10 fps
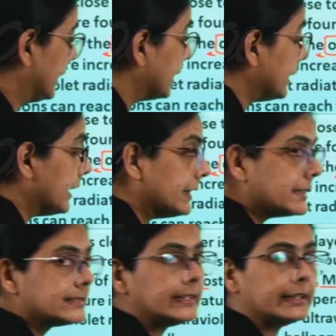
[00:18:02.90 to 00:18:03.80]
here in
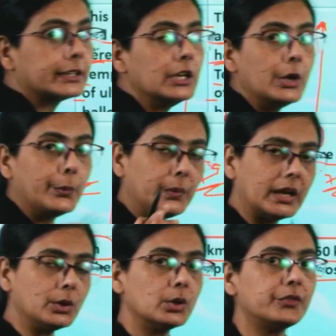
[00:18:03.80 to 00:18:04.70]
this layer.
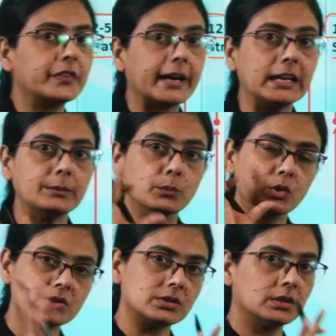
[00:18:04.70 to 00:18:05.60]
Where do you find
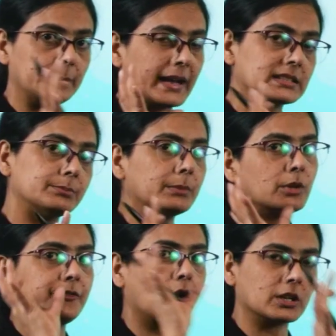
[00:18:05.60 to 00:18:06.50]
most maximum
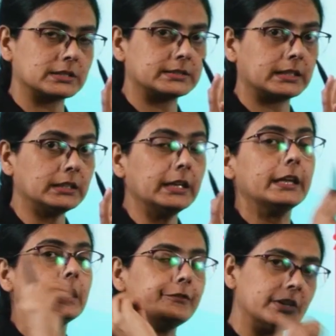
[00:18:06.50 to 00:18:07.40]
of oxygen?
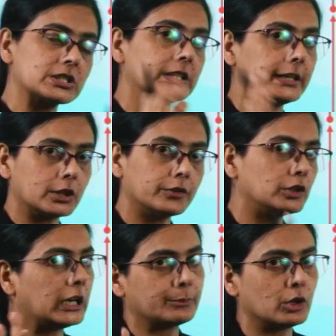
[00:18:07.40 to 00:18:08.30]
In which layer of the
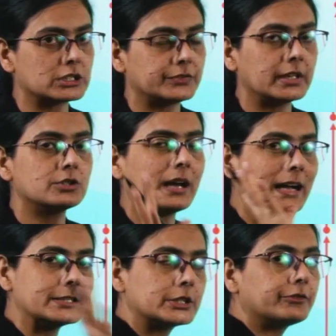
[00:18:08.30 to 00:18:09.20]
atmosphere? The
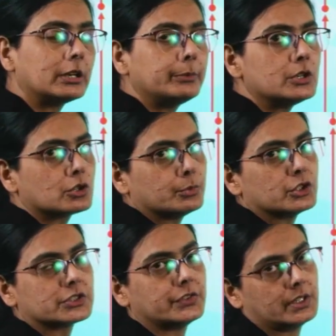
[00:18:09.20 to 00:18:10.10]
answer will be
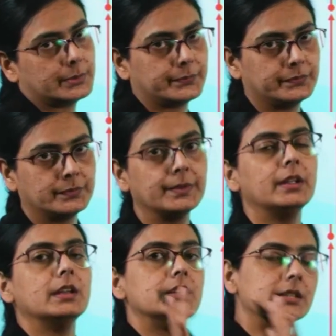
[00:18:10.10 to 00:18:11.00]
troposphere.
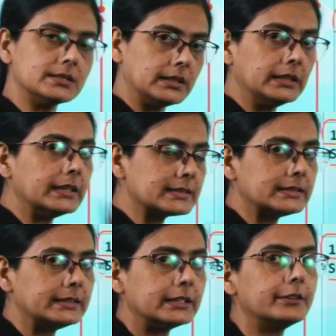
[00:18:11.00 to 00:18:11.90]
In this
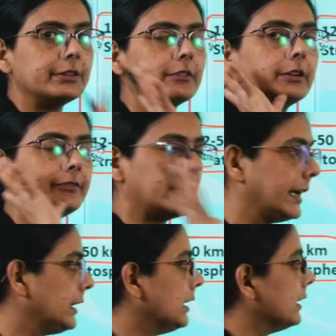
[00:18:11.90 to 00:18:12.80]
layer
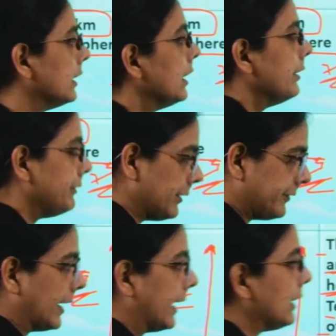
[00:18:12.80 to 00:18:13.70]
we
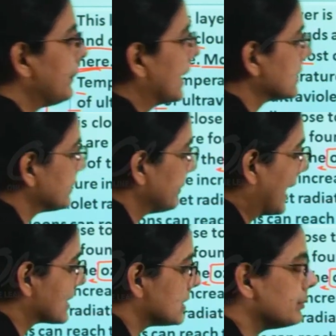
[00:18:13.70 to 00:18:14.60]
find
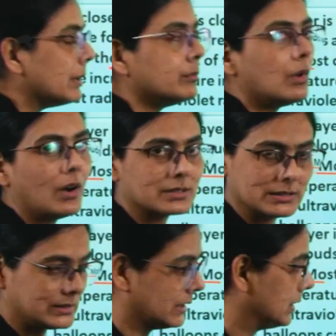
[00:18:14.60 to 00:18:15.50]
maximum
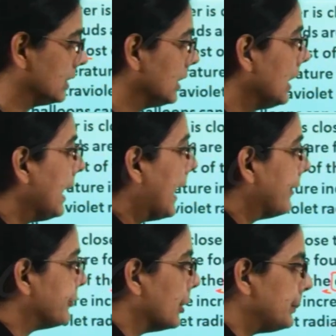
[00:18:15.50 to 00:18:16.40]
oxygen
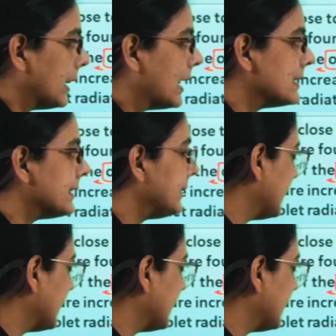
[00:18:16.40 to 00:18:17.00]
for plants and